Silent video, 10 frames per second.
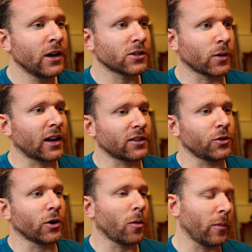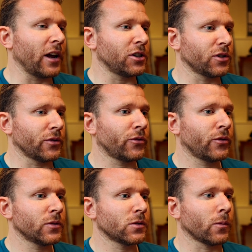So I like to do a combination of
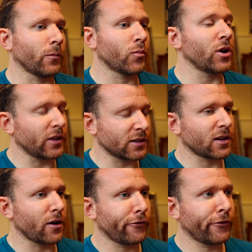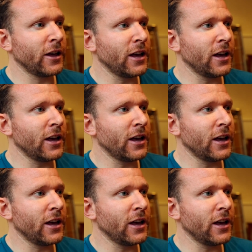some breathing stuff,